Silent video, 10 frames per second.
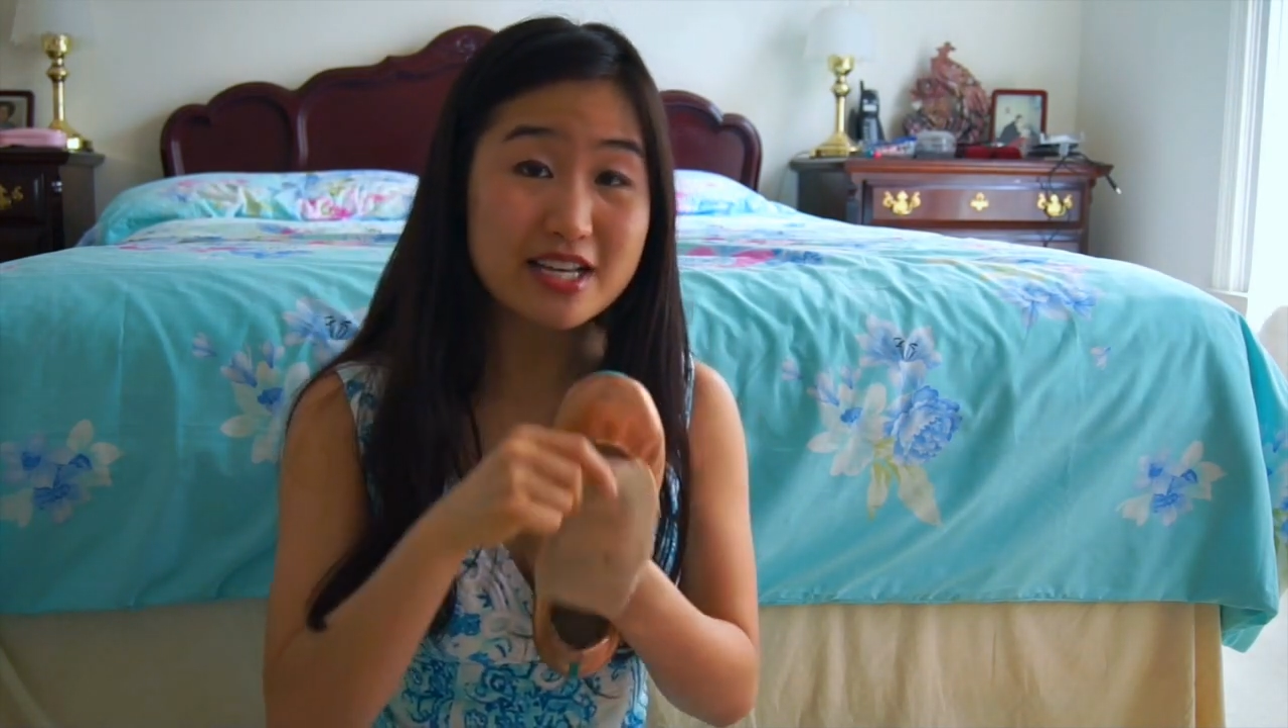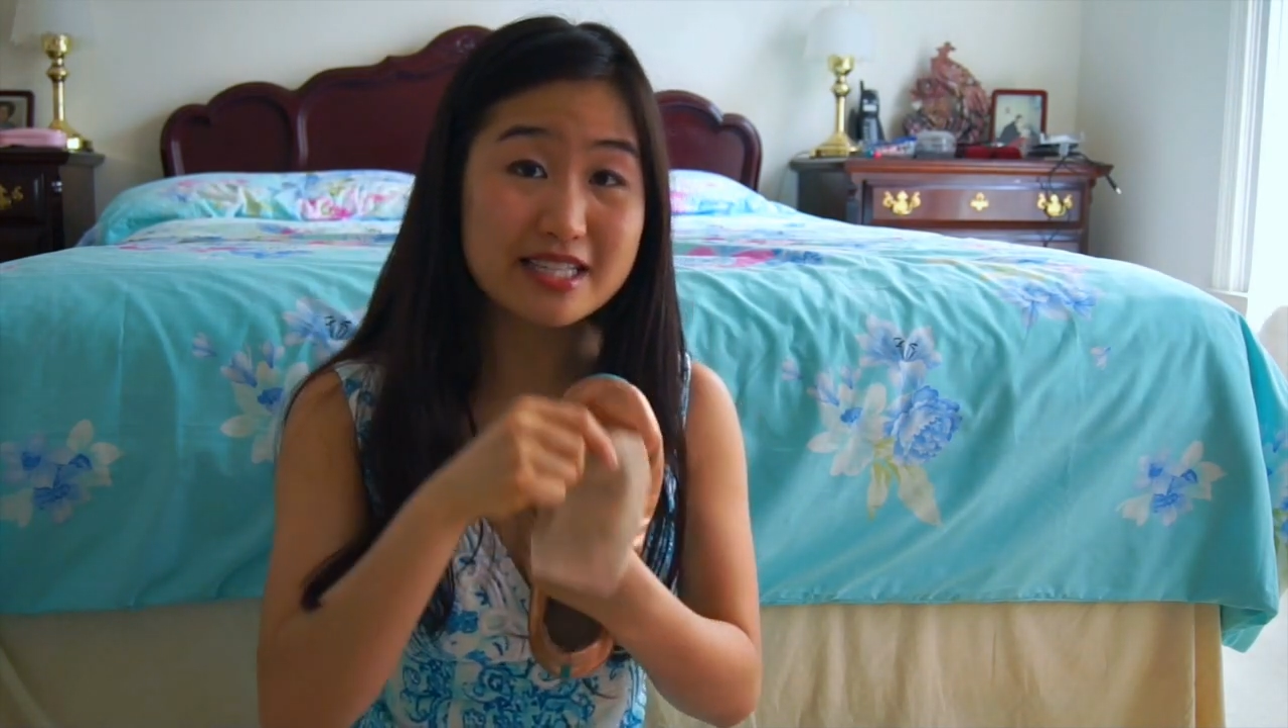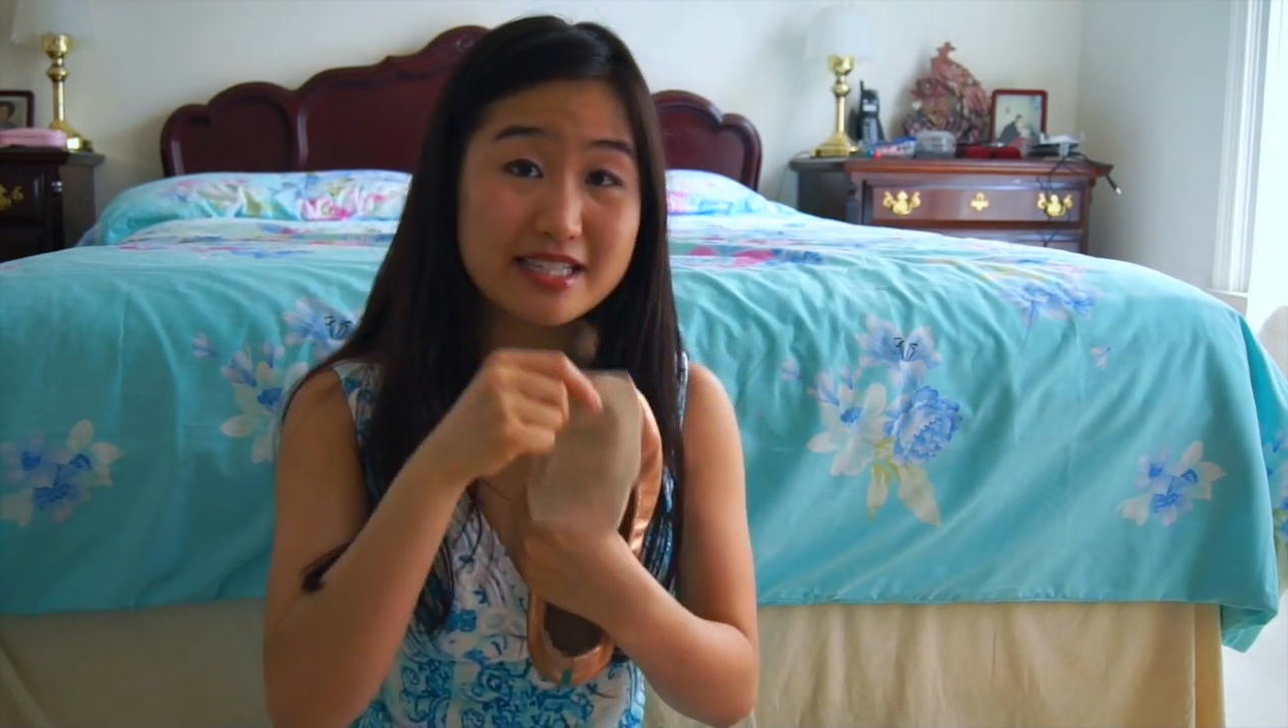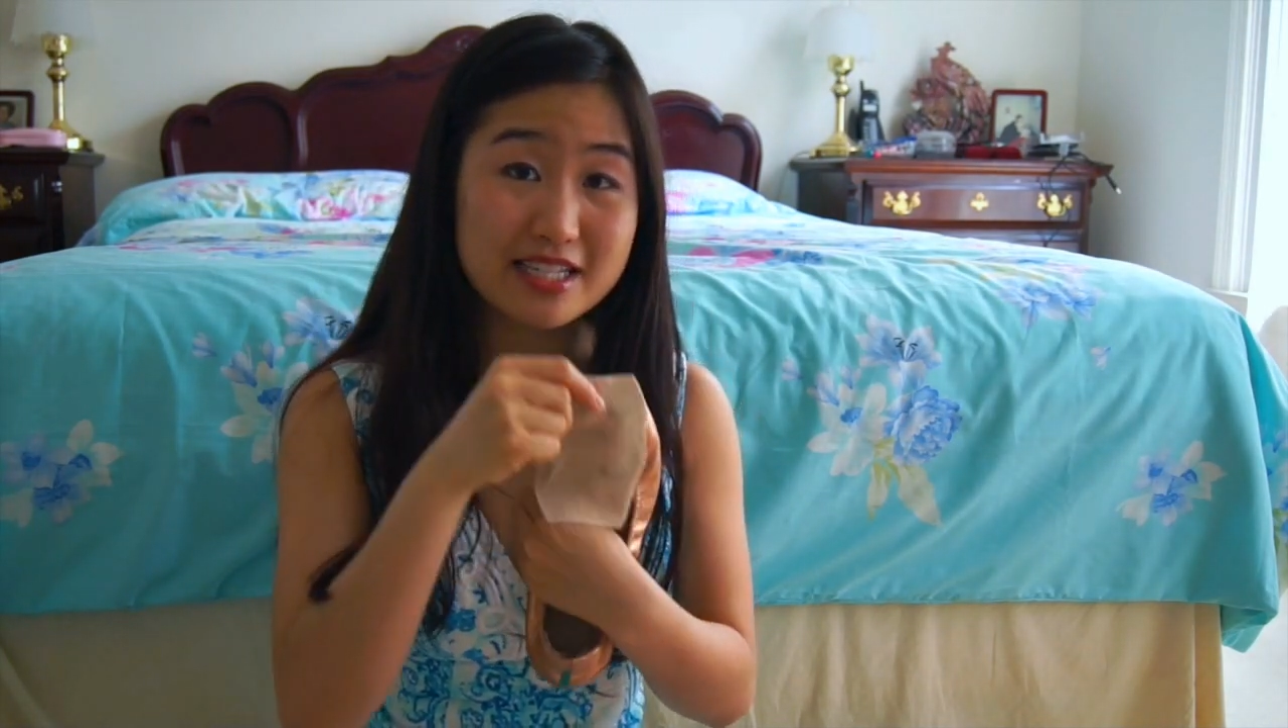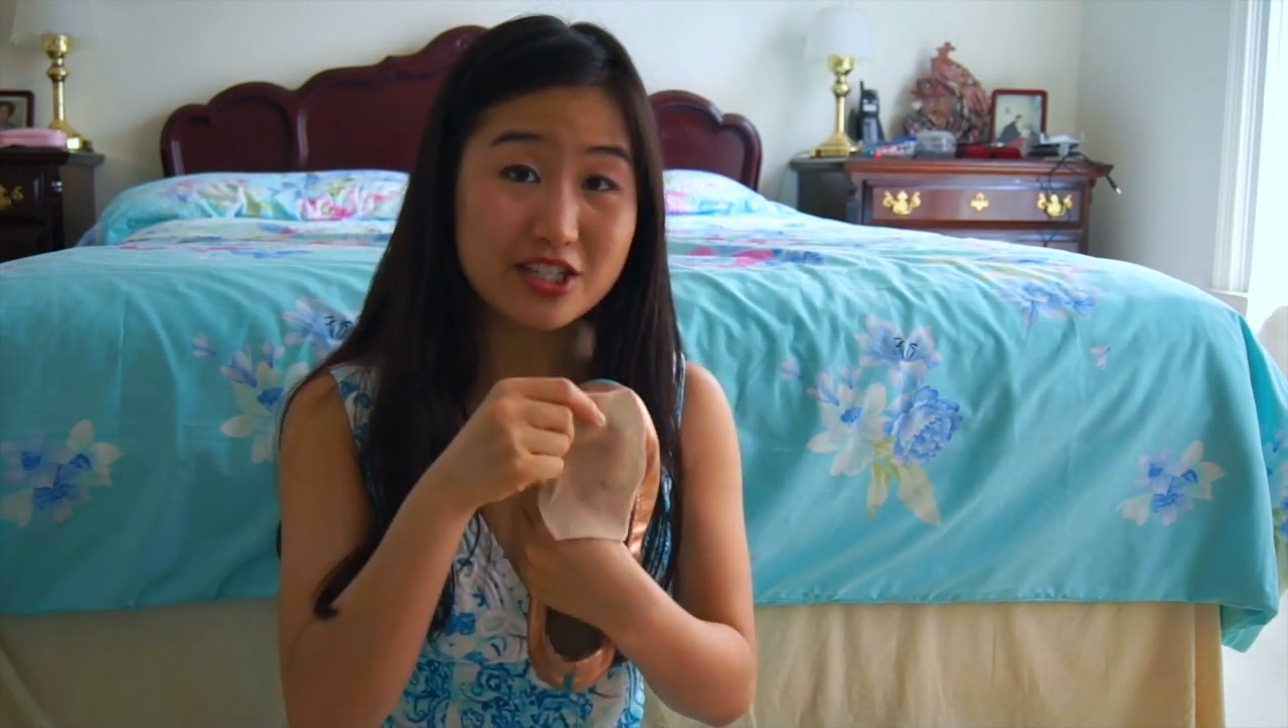you can stick